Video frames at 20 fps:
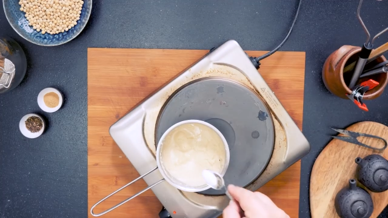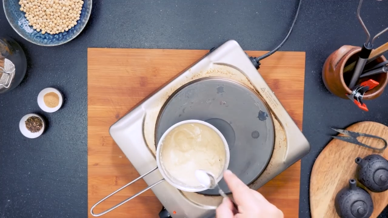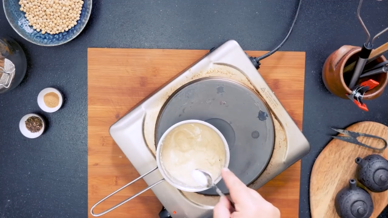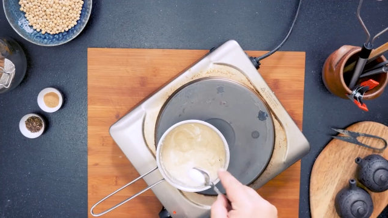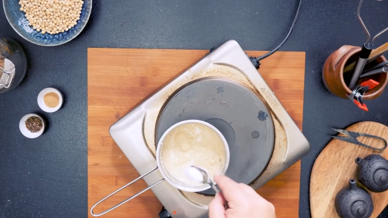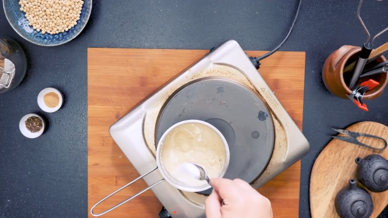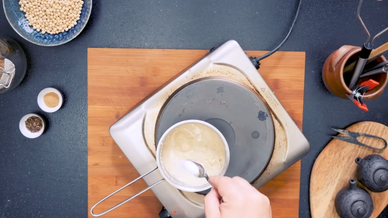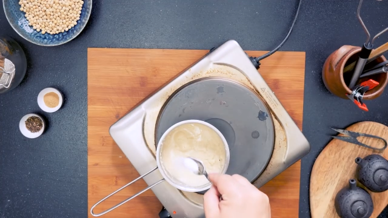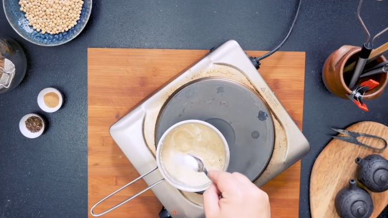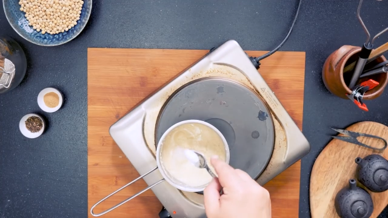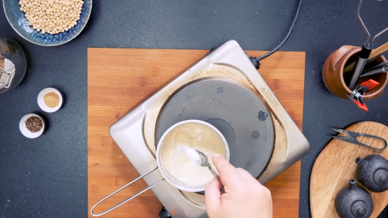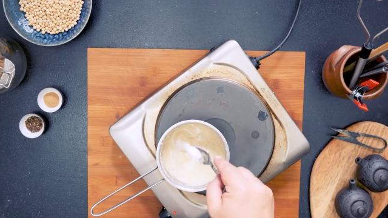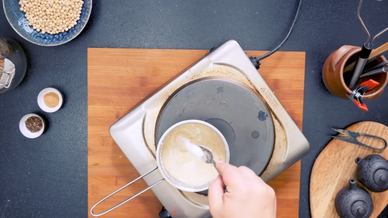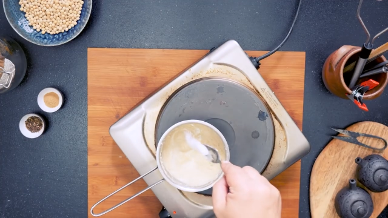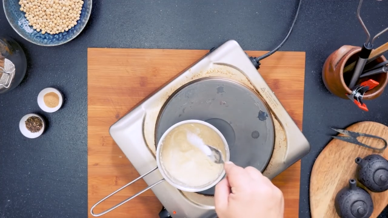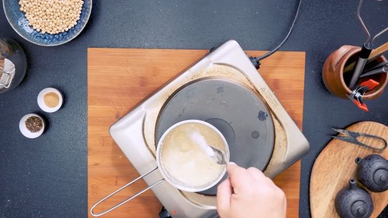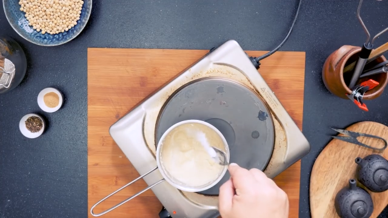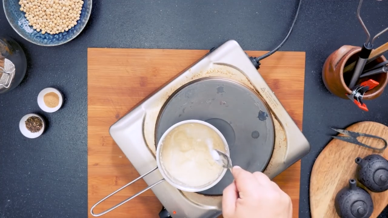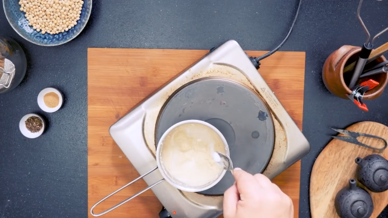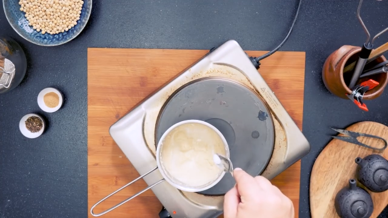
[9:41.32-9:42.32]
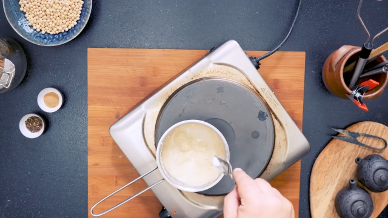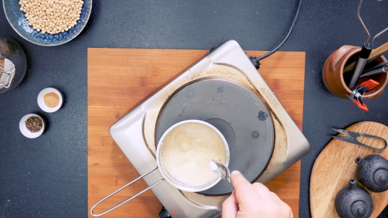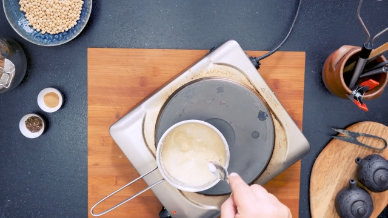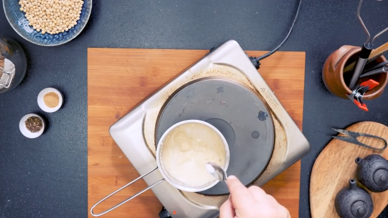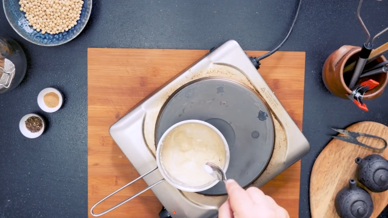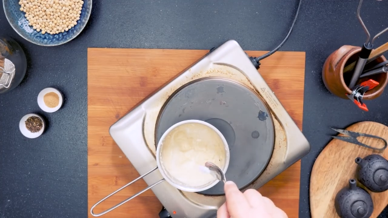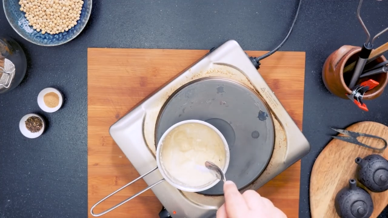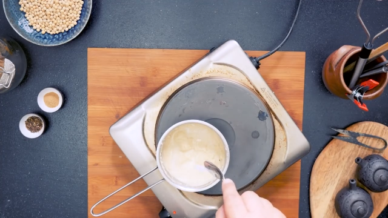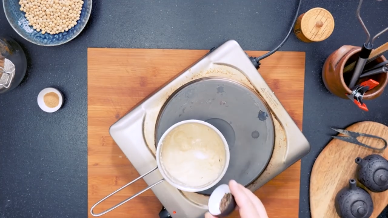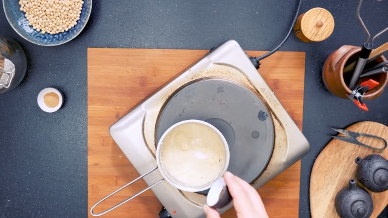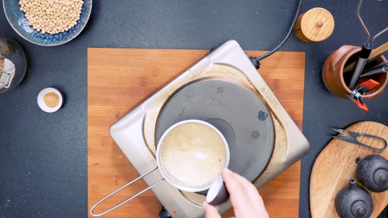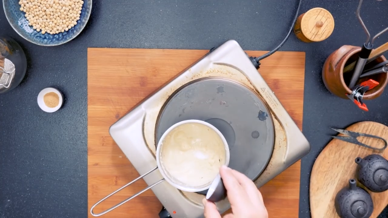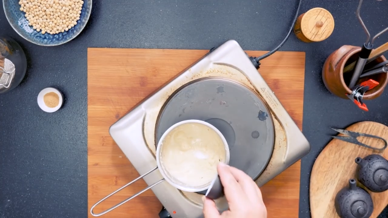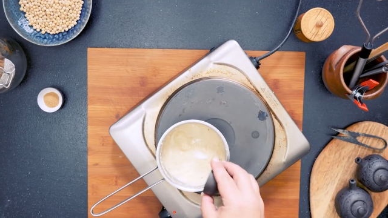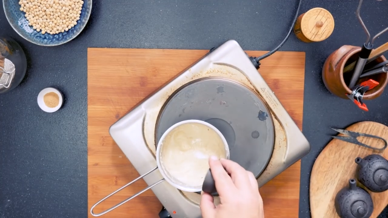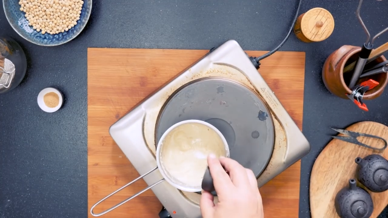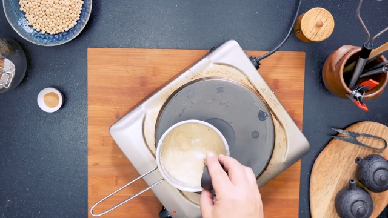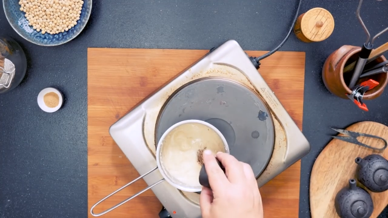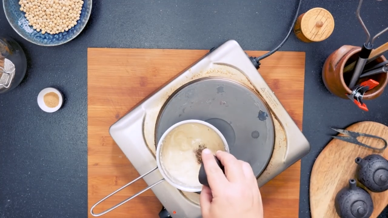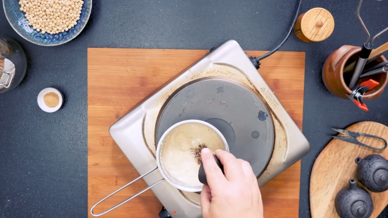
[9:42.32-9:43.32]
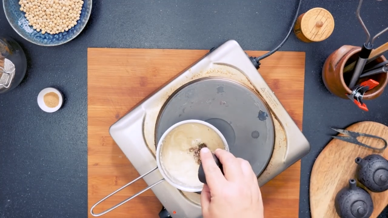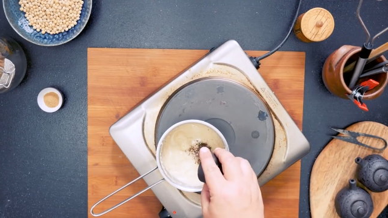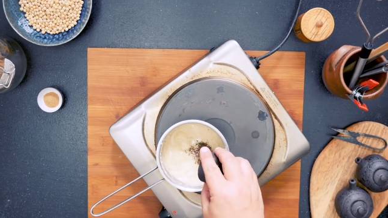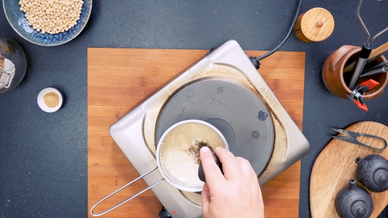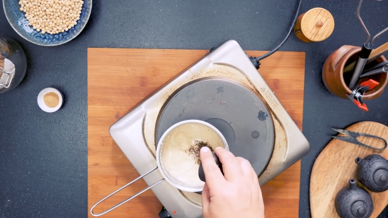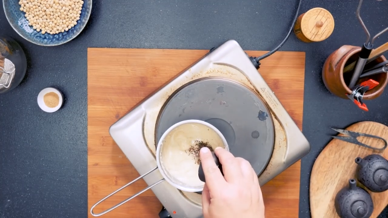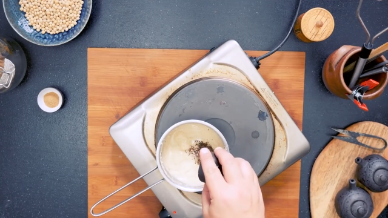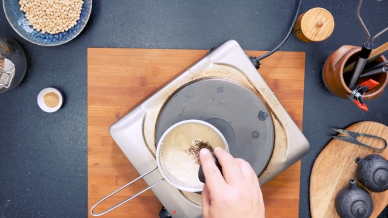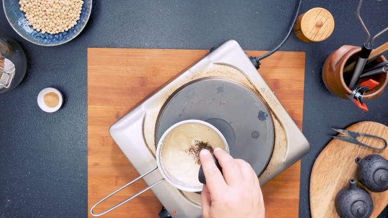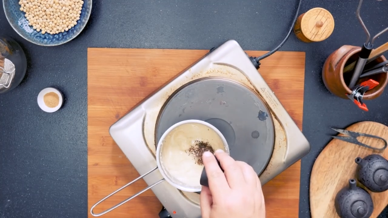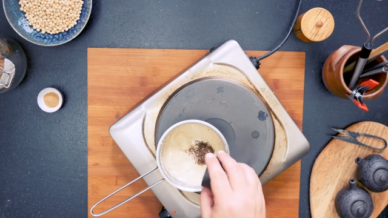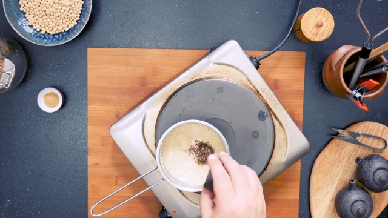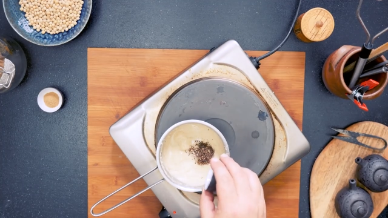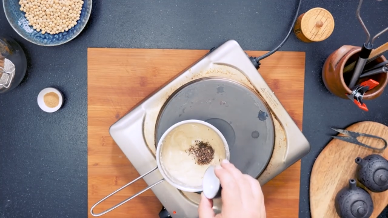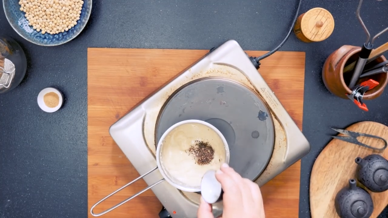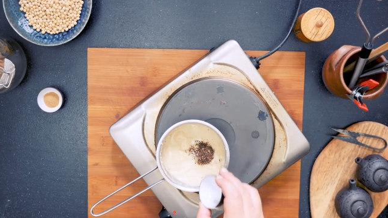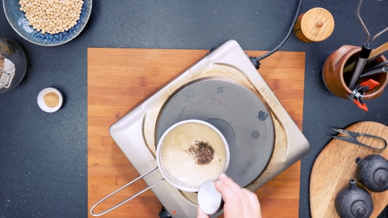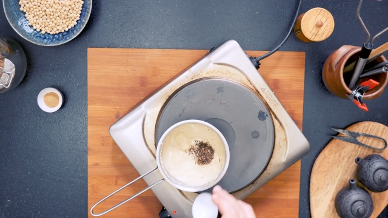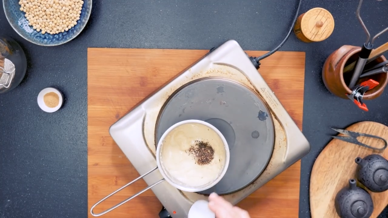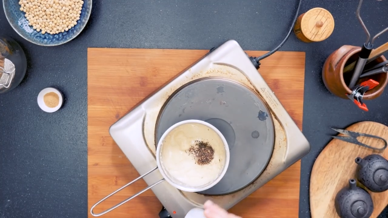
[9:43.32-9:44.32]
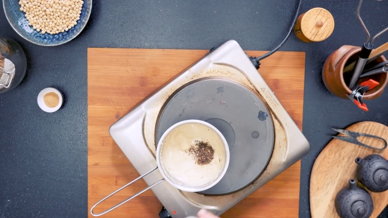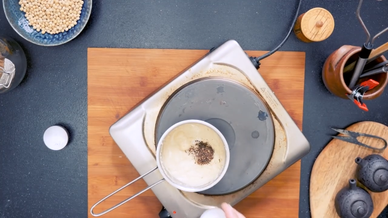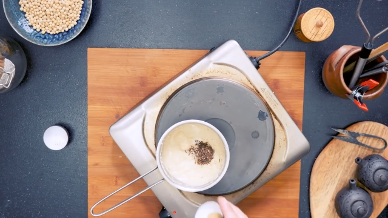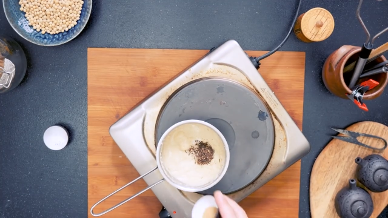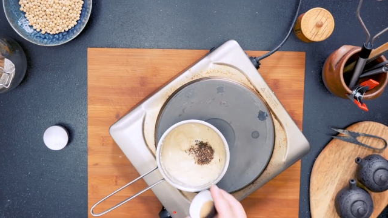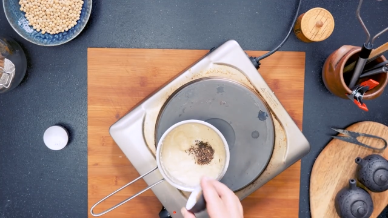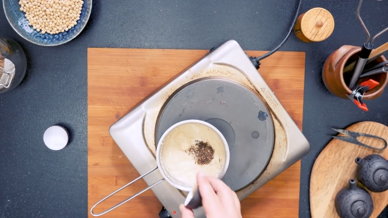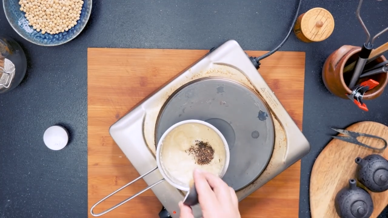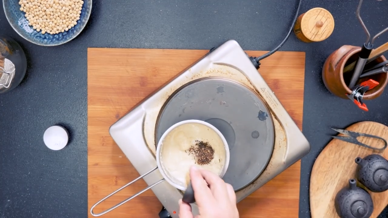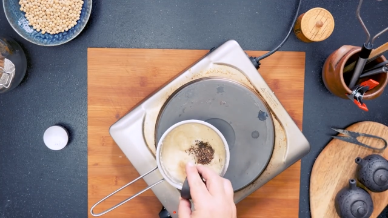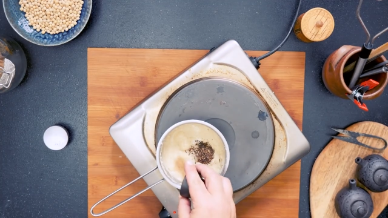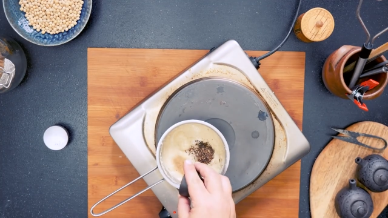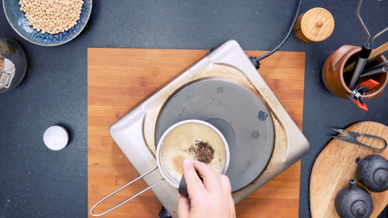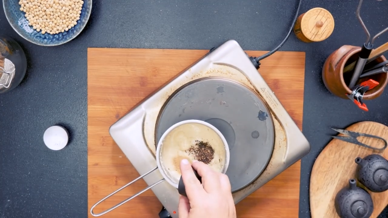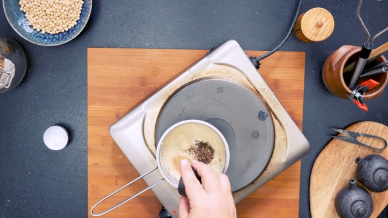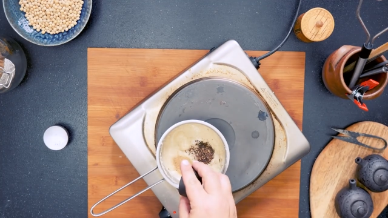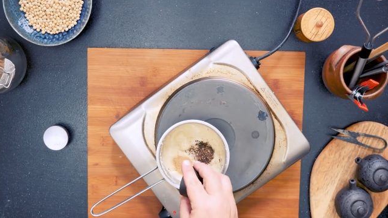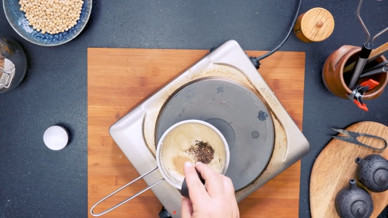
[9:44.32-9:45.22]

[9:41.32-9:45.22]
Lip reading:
(no speaker visible)